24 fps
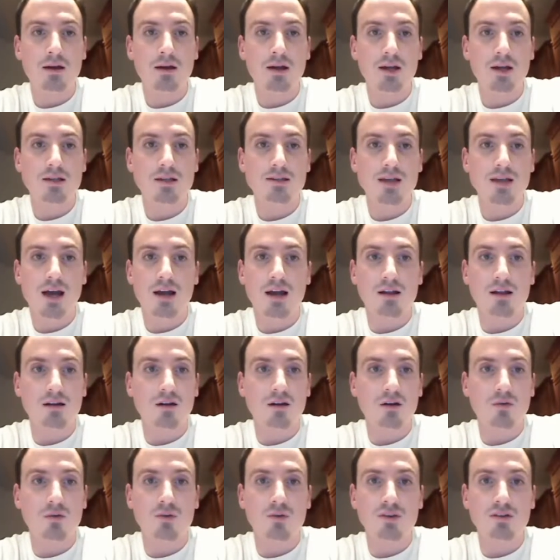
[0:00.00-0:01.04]
it's got to
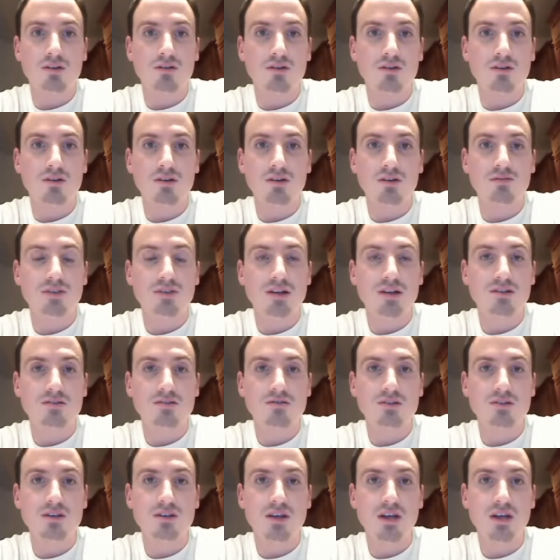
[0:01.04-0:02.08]
go with the
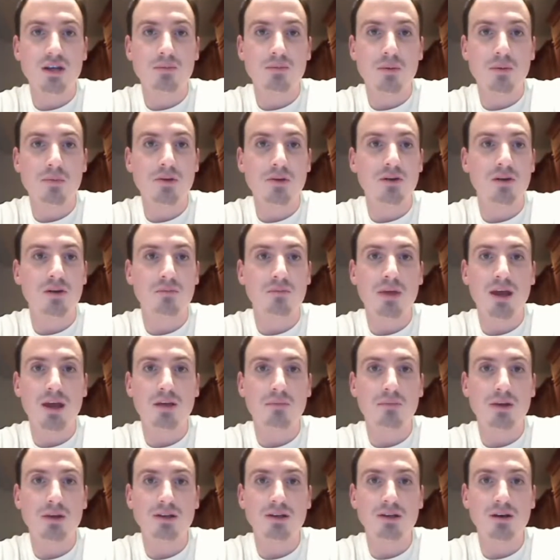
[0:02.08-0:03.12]
defensive scheme. I mean, you can make a big